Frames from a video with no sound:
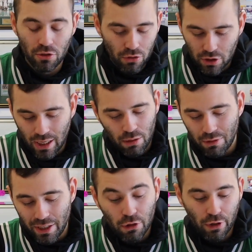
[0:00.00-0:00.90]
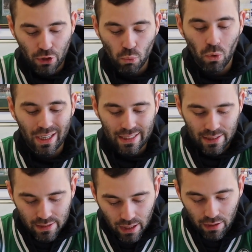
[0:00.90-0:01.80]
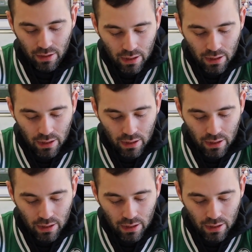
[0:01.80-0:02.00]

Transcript: So just kind of reiterating what I said.